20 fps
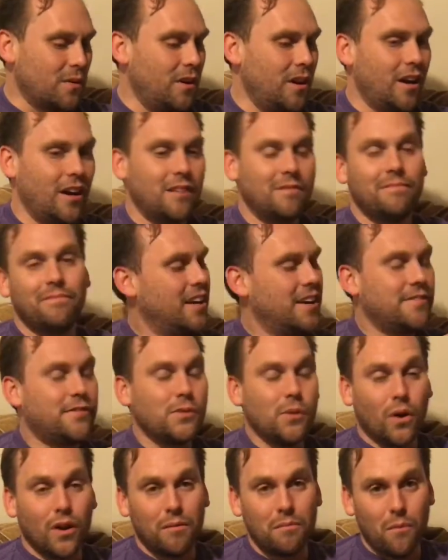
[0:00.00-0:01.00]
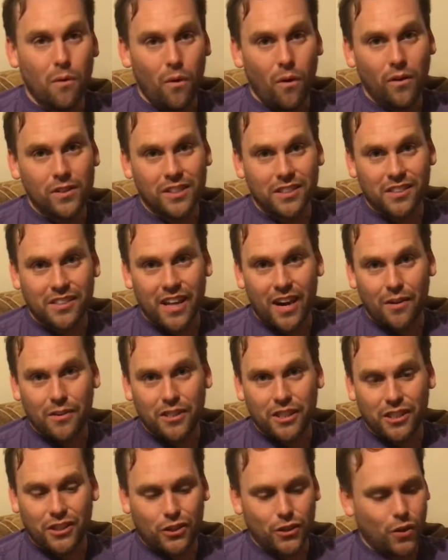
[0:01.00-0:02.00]
Well, look, if you want more
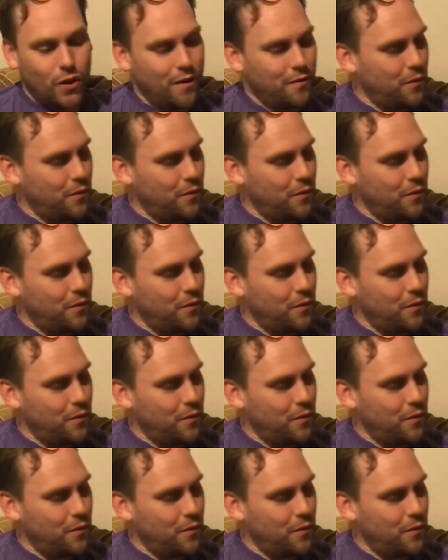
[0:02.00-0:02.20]
nostalgic joy,